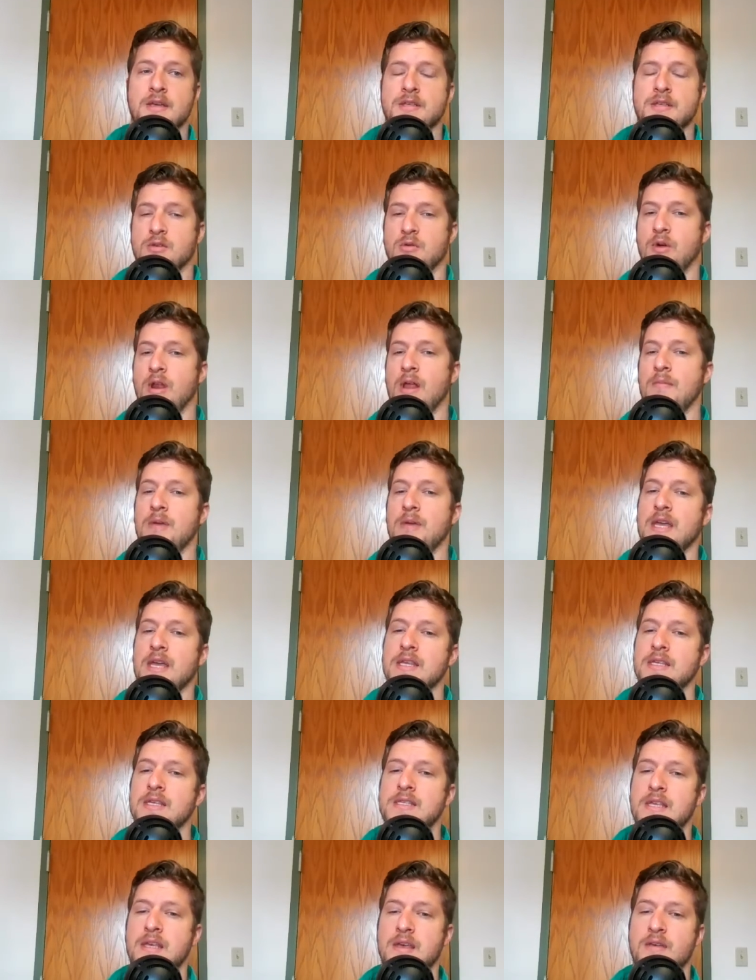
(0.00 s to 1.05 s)
So what I mean
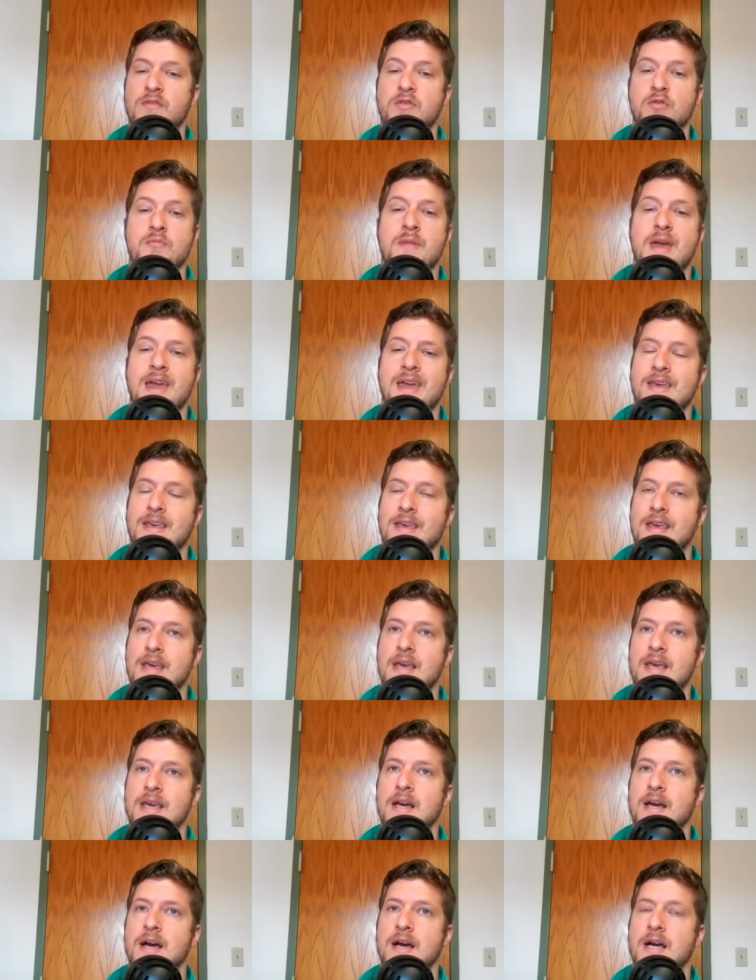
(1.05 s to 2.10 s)
is if you're
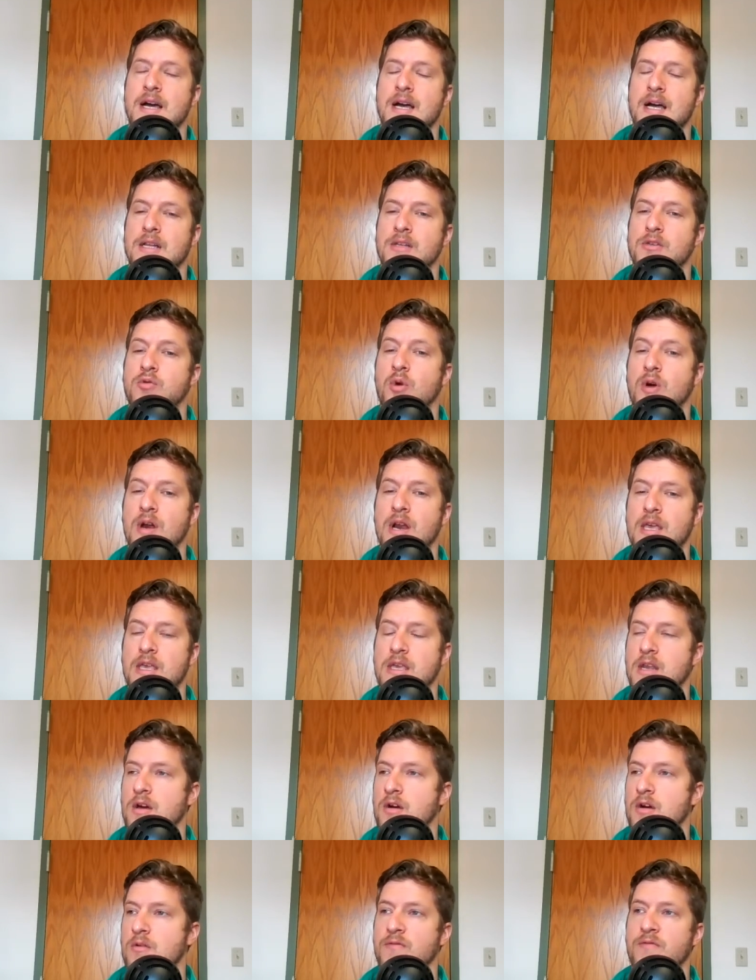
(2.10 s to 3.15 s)
making
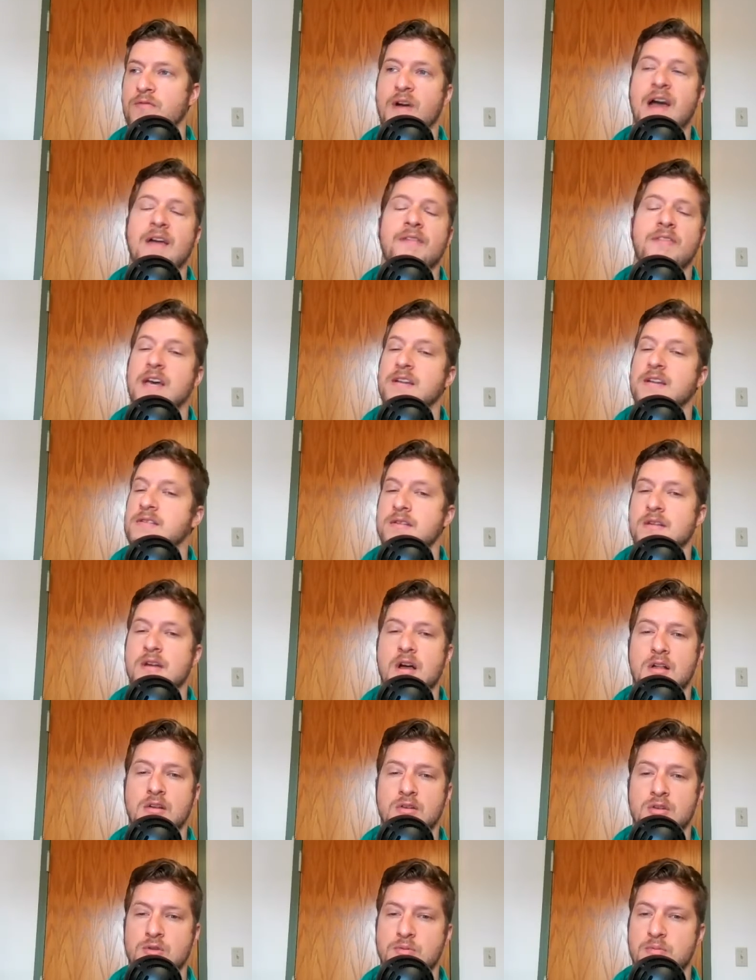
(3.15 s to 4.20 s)

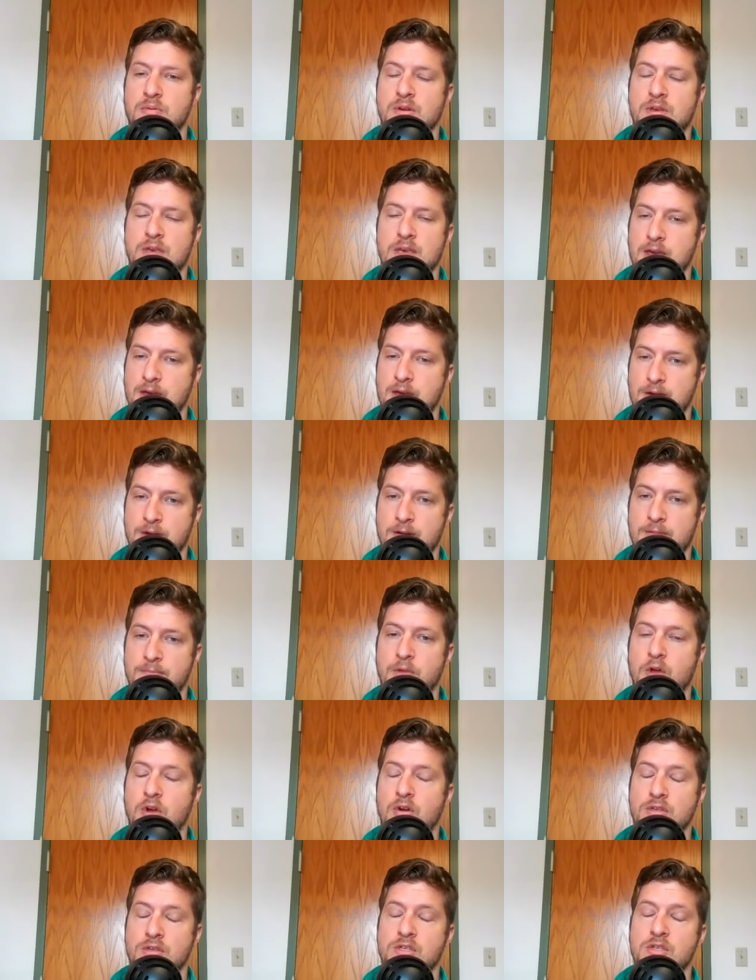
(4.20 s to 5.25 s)
$5,000 per year,
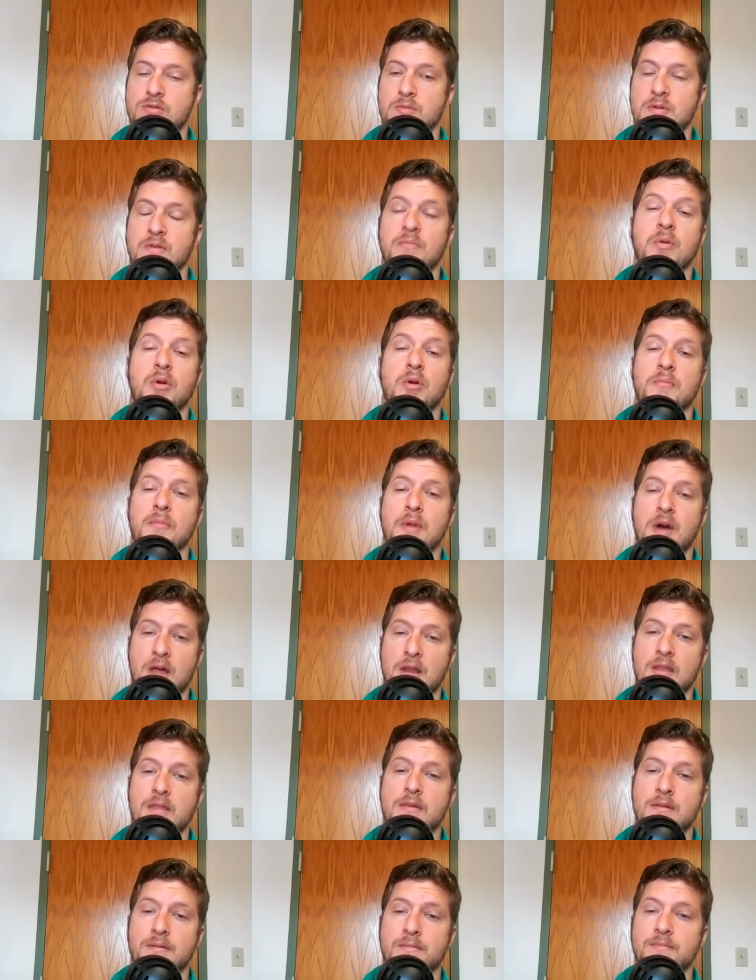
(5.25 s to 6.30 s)
or excuse me, per
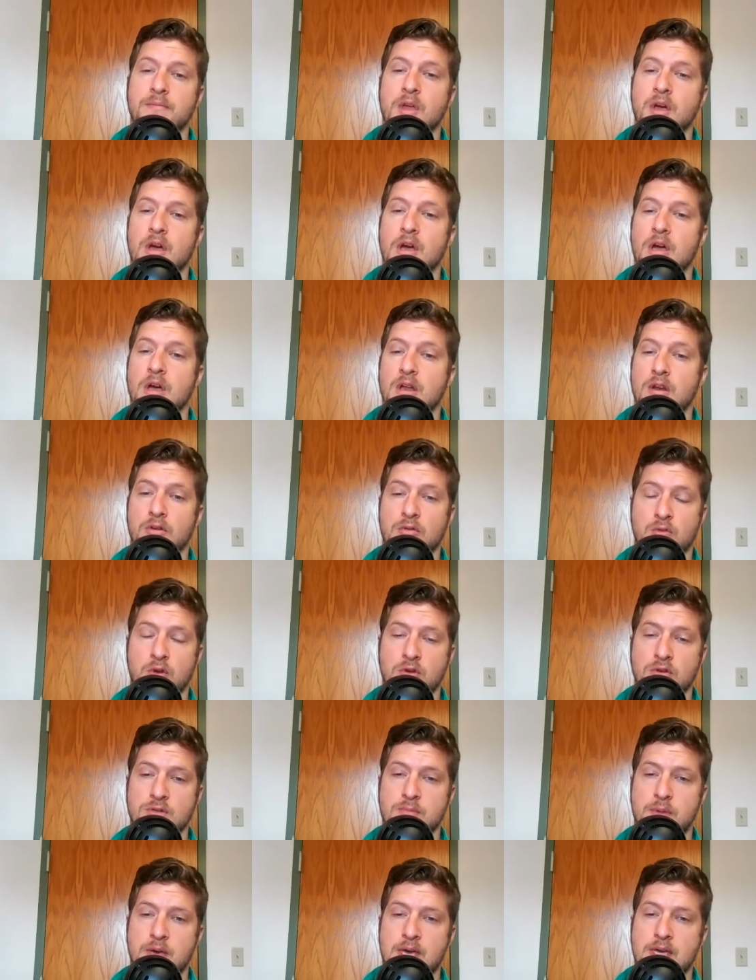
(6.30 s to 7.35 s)
month on a
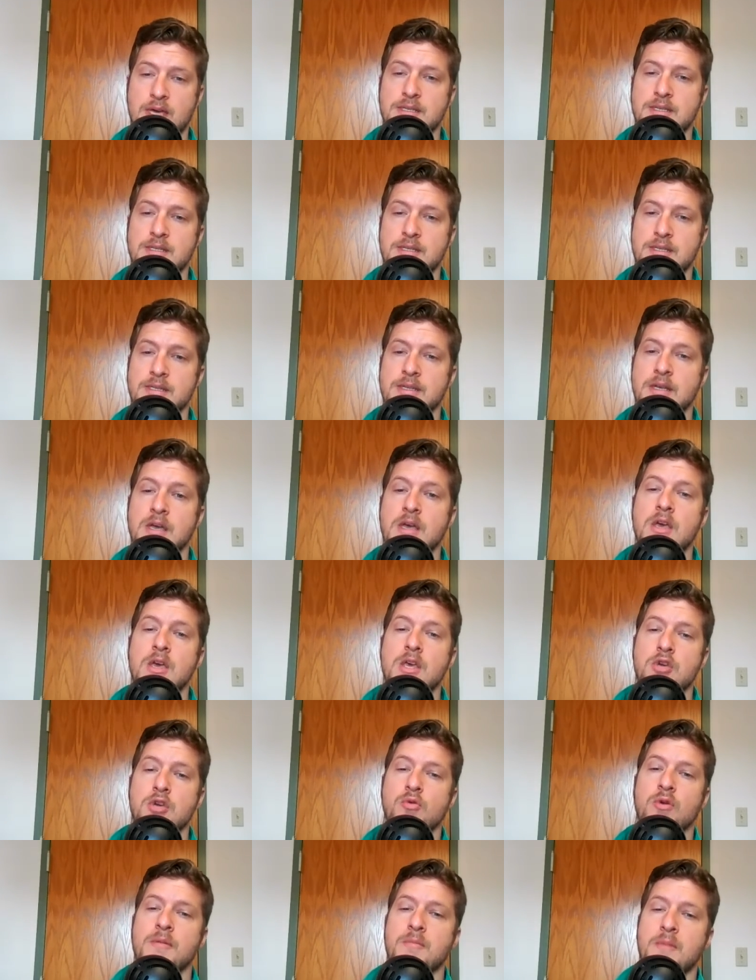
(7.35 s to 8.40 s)
gross basis,
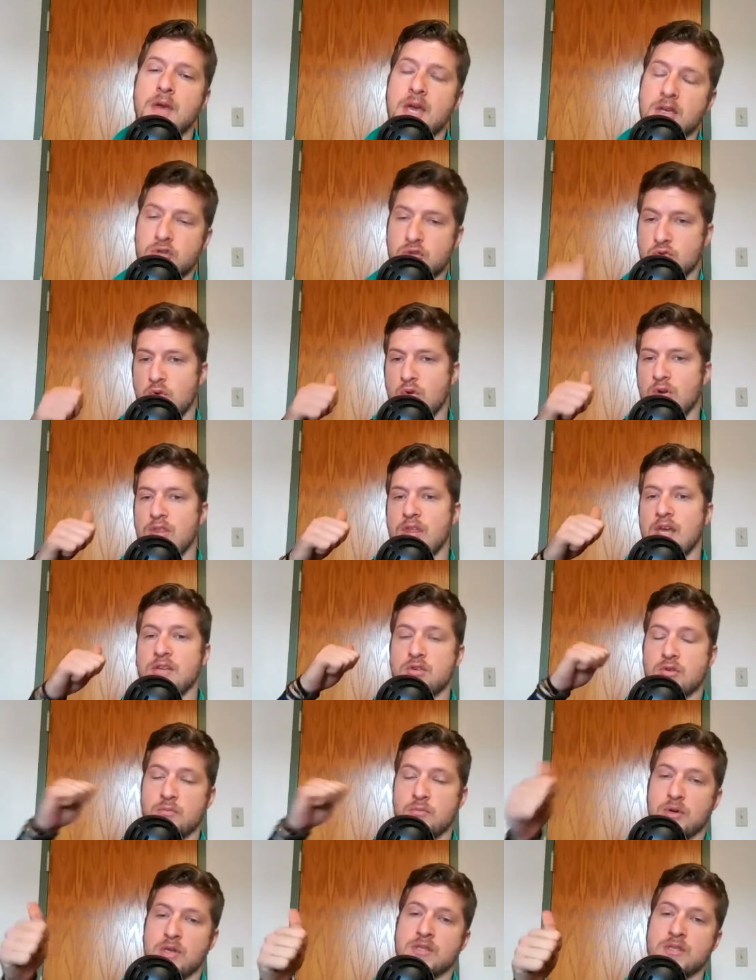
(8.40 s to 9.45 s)
you want to make sure that
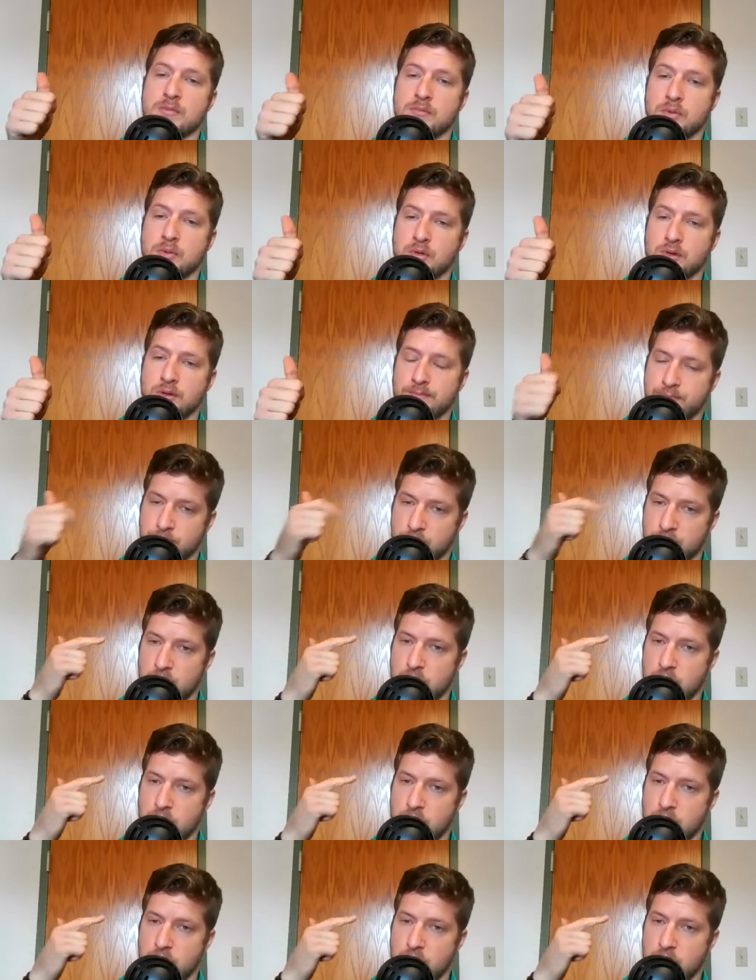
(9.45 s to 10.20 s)
your principal,